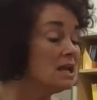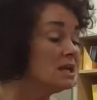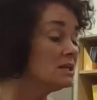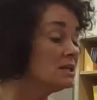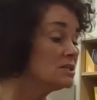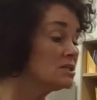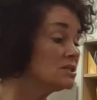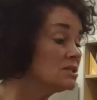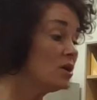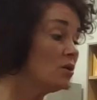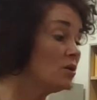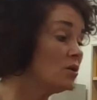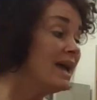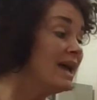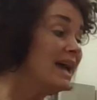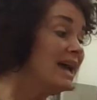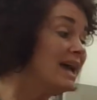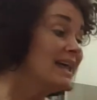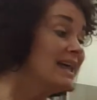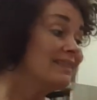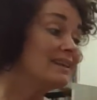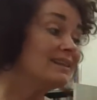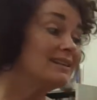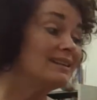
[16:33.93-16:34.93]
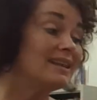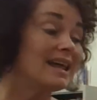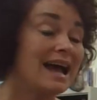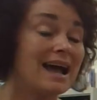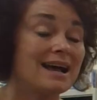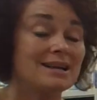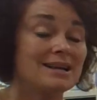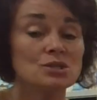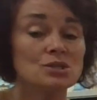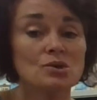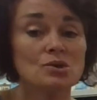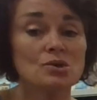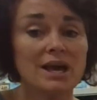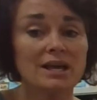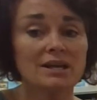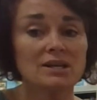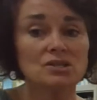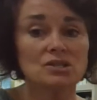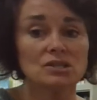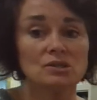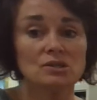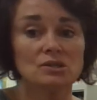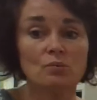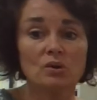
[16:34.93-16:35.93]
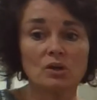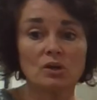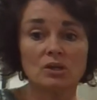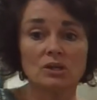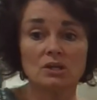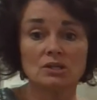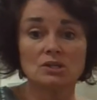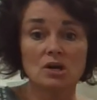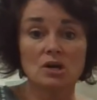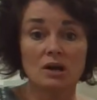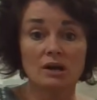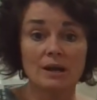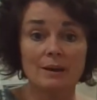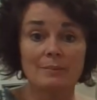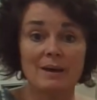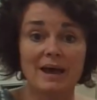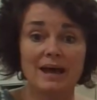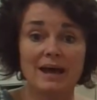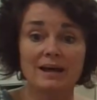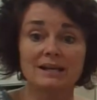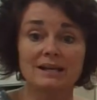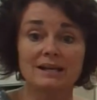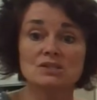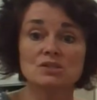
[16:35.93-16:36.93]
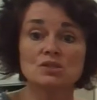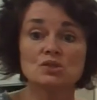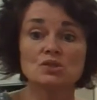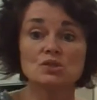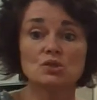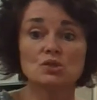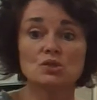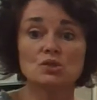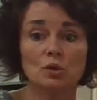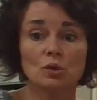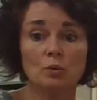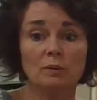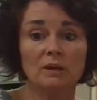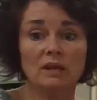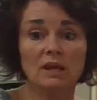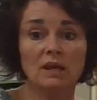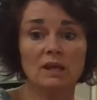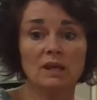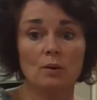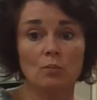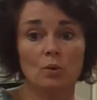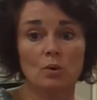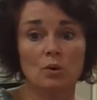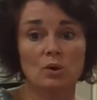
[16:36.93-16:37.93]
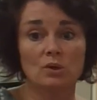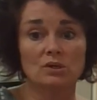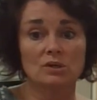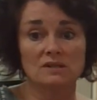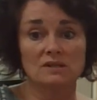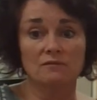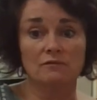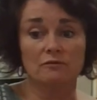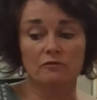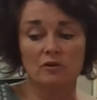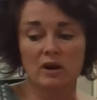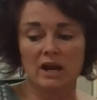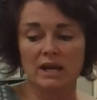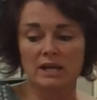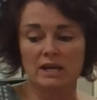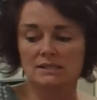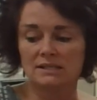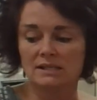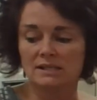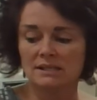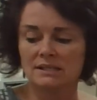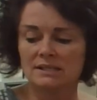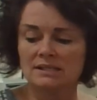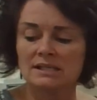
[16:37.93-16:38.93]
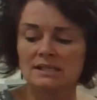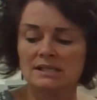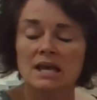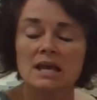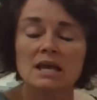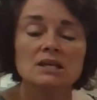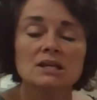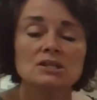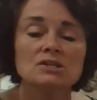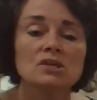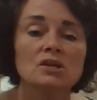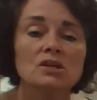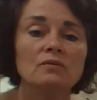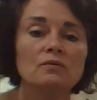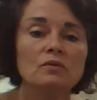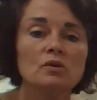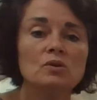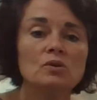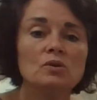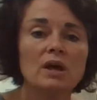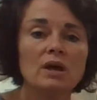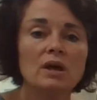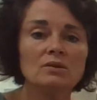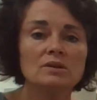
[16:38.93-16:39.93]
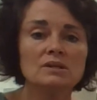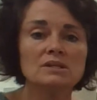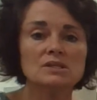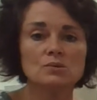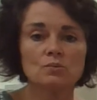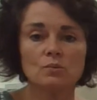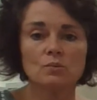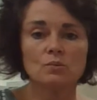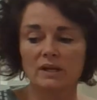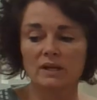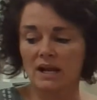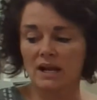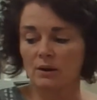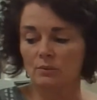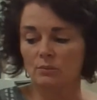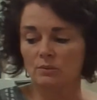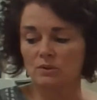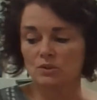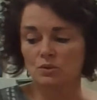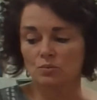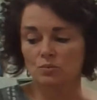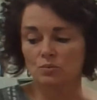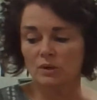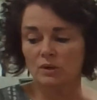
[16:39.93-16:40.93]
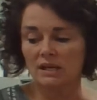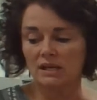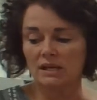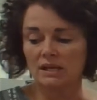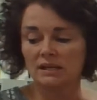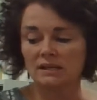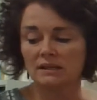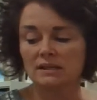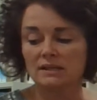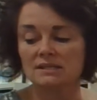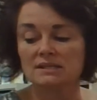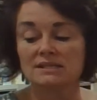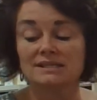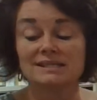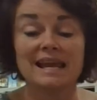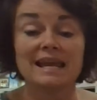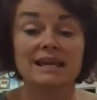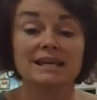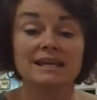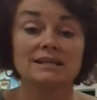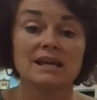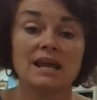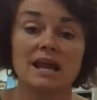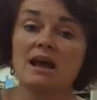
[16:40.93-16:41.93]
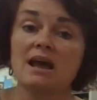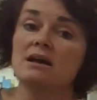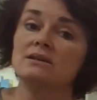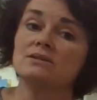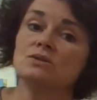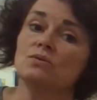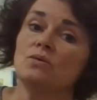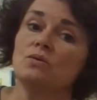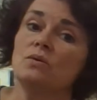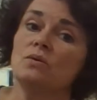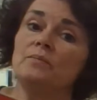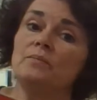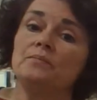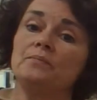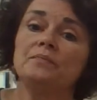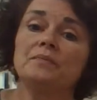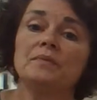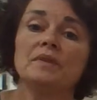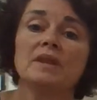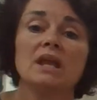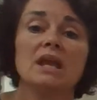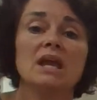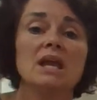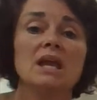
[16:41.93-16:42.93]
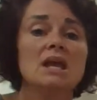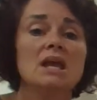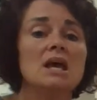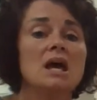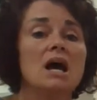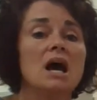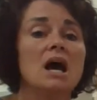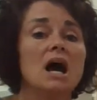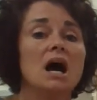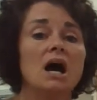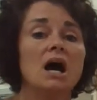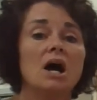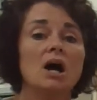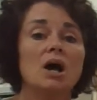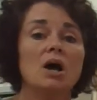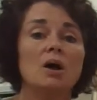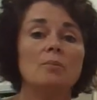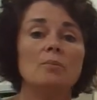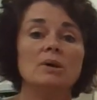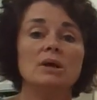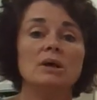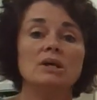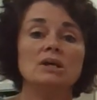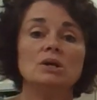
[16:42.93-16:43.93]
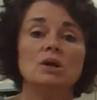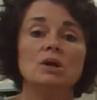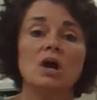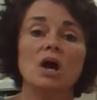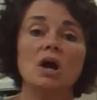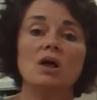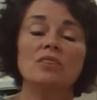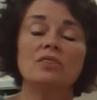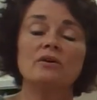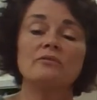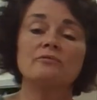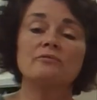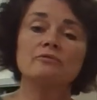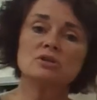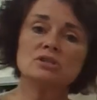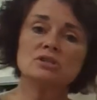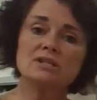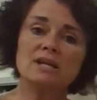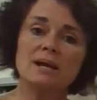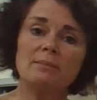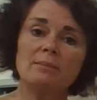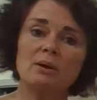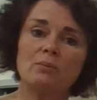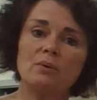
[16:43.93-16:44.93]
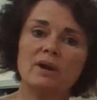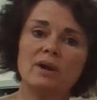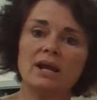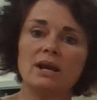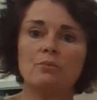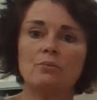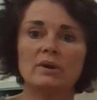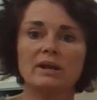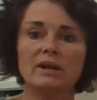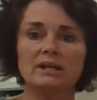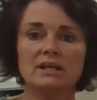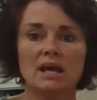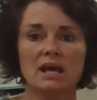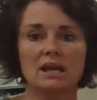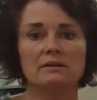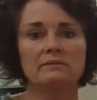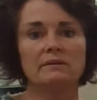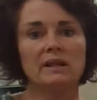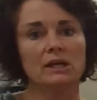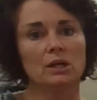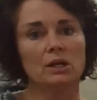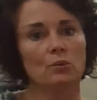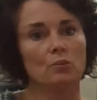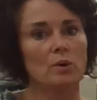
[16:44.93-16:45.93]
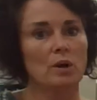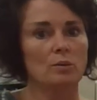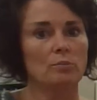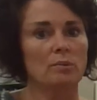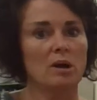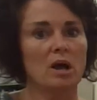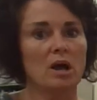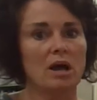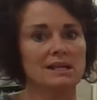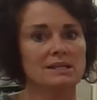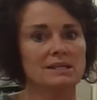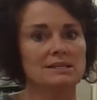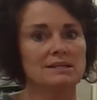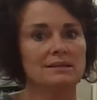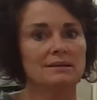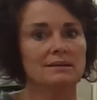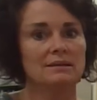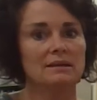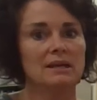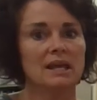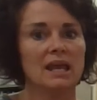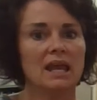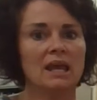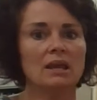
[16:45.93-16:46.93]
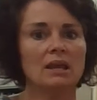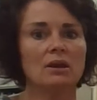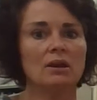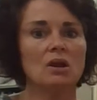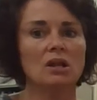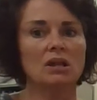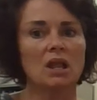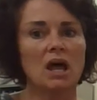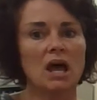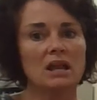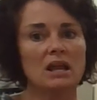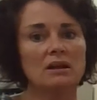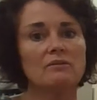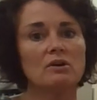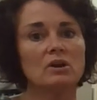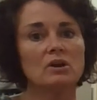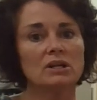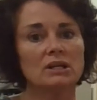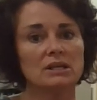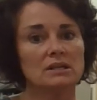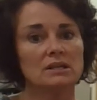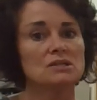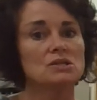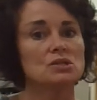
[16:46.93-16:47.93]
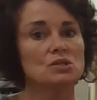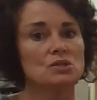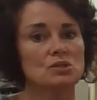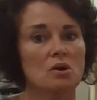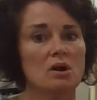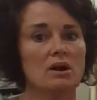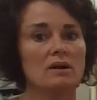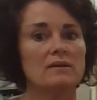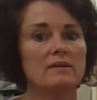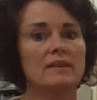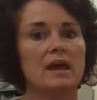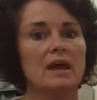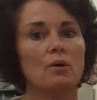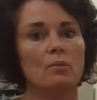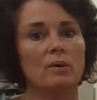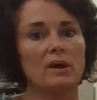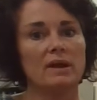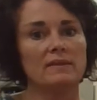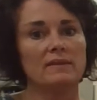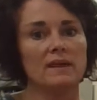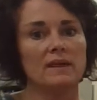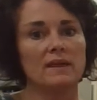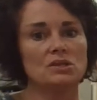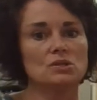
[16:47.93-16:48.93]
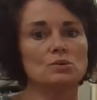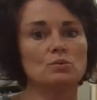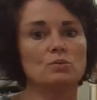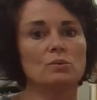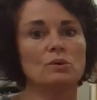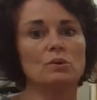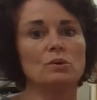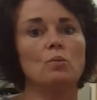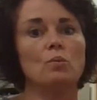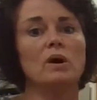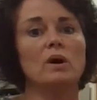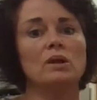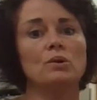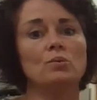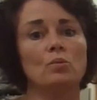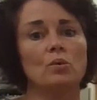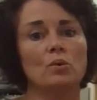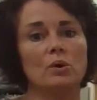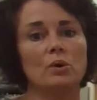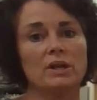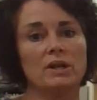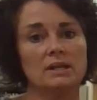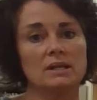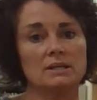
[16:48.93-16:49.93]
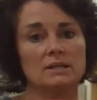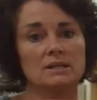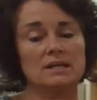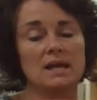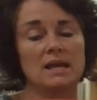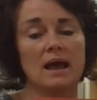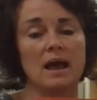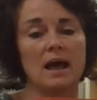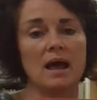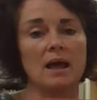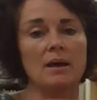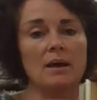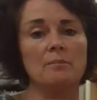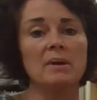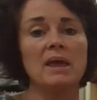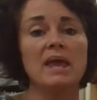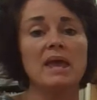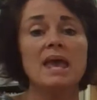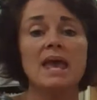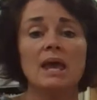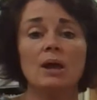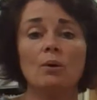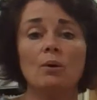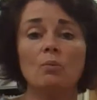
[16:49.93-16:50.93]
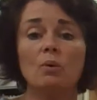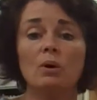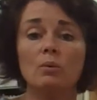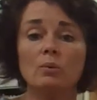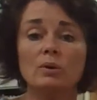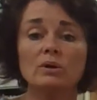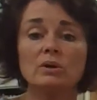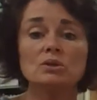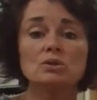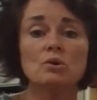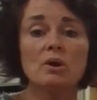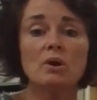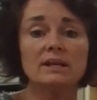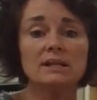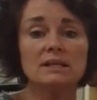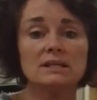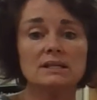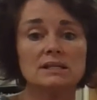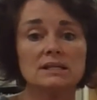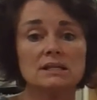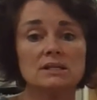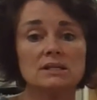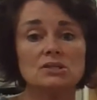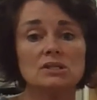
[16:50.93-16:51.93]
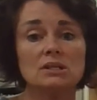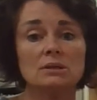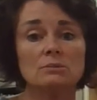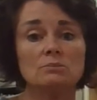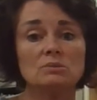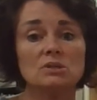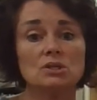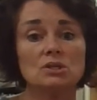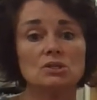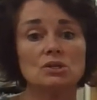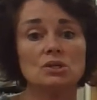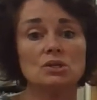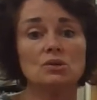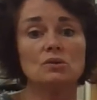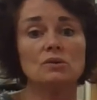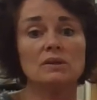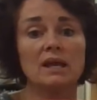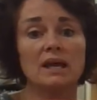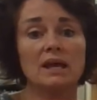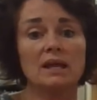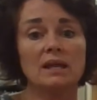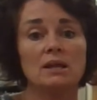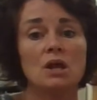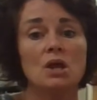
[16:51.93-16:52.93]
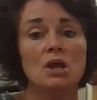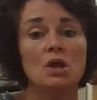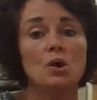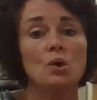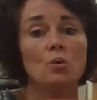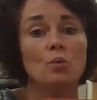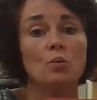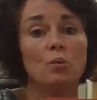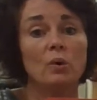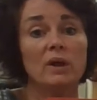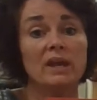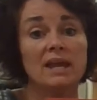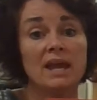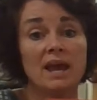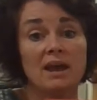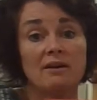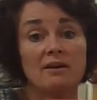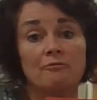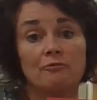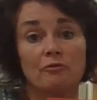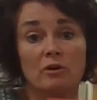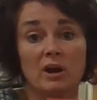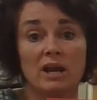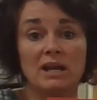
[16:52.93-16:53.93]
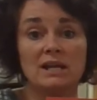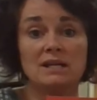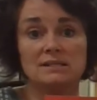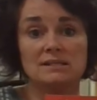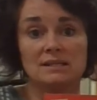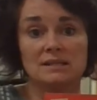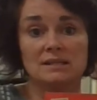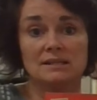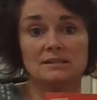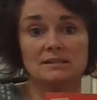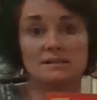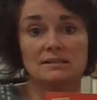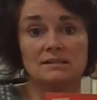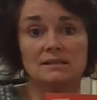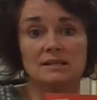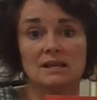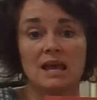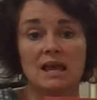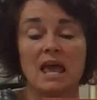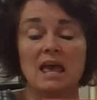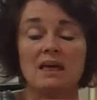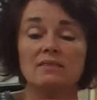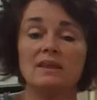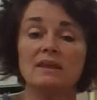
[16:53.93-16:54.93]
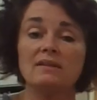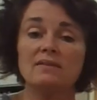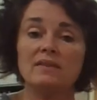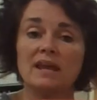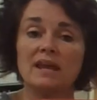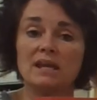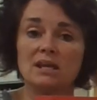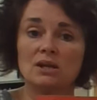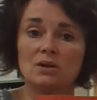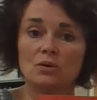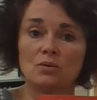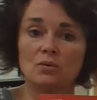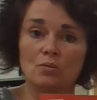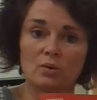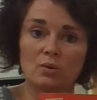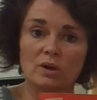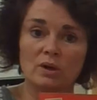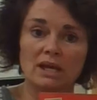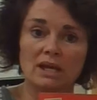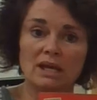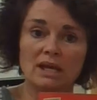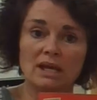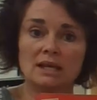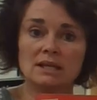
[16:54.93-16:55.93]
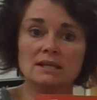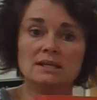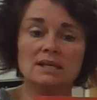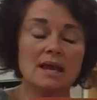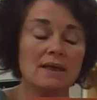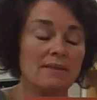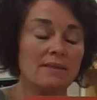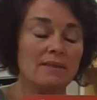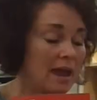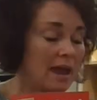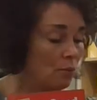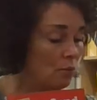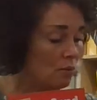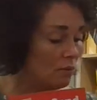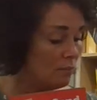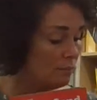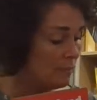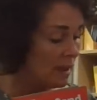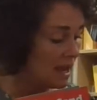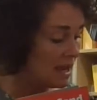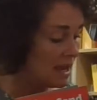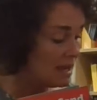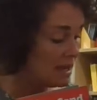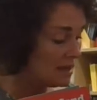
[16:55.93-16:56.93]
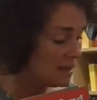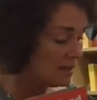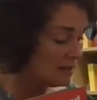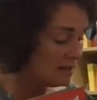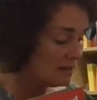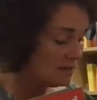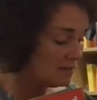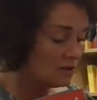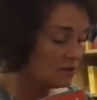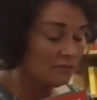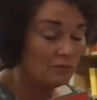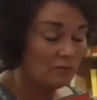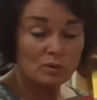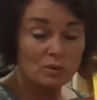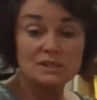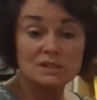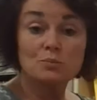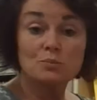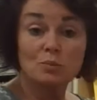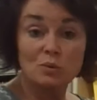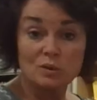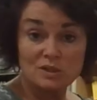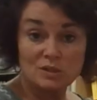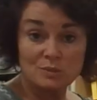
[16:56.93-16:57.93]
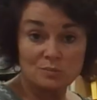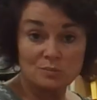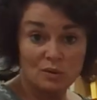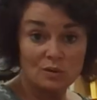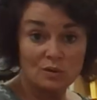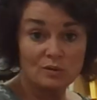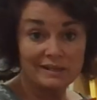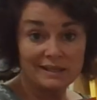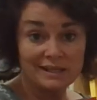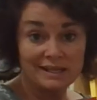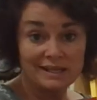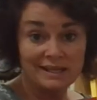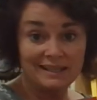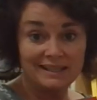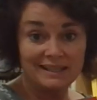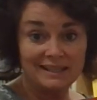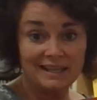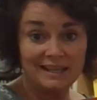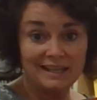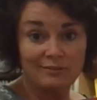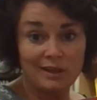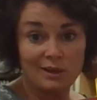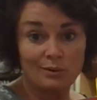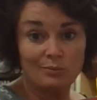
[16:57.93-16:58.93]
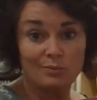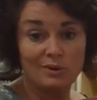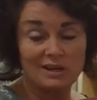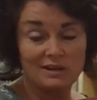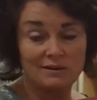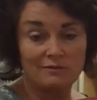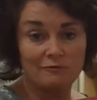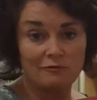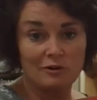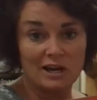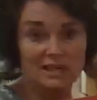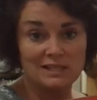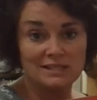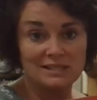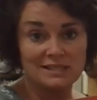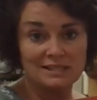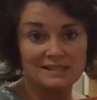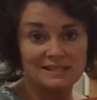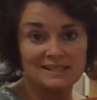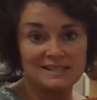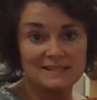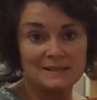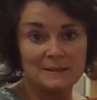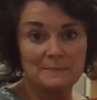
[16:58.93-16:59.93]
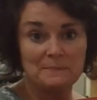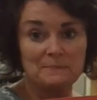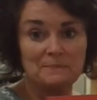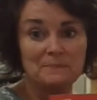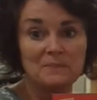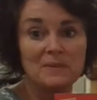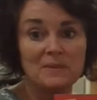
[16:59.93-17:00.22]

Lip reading: So the last strategy we're going to talk about is scooping up words and phrases. So if you noticed when I was reading The Sandcastle, the first time I read kind of like a robot. And a lot of our kids start that way. They just read one word at a time. And what we're trying to teach them to do, that we have phrases that they can read, and that will make their voice more smoothly if they read in phrases.